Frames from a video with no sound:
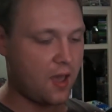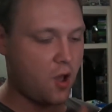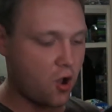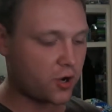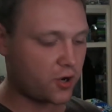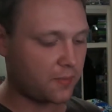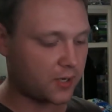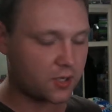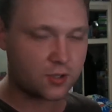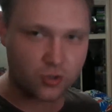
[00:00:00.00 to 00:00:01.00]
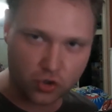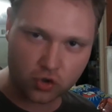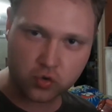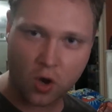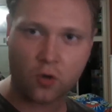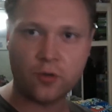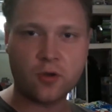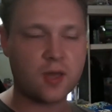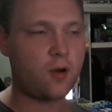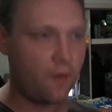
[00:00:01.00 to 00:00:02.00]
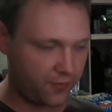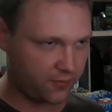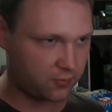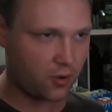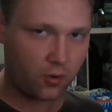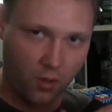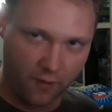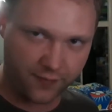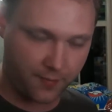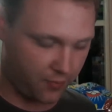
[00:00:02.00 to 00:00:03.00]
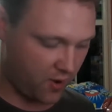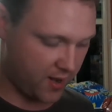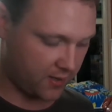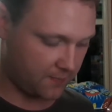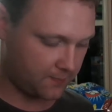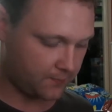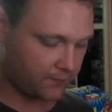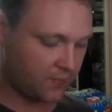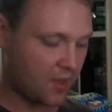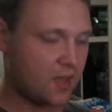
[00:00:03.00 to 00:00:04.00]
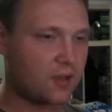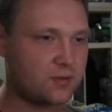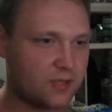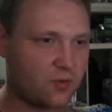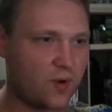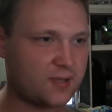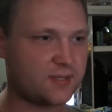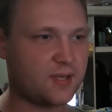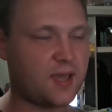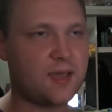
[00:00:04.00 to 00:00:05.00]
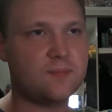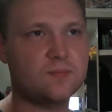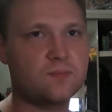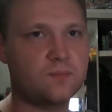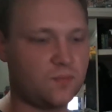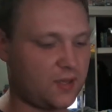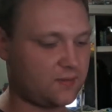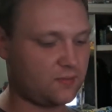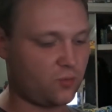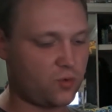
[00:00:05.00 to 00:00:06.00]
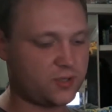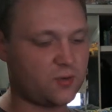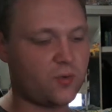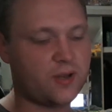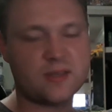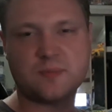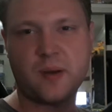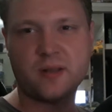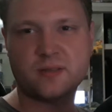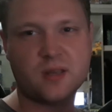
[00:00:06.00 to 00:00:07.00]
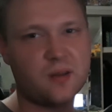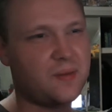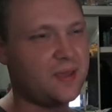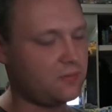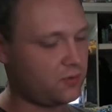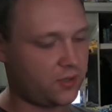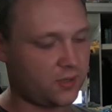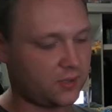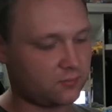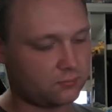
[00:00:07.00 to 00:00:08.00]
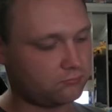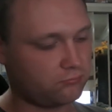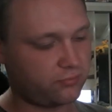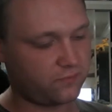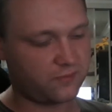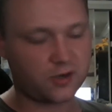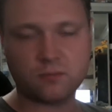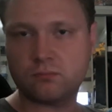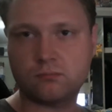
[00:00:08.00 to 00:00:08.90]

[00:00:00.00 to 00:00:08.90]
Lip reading: ergonomic control you get of the throttle, of the brake. Because in a racing game, like, what are these buttons going to be? What, like, friggin'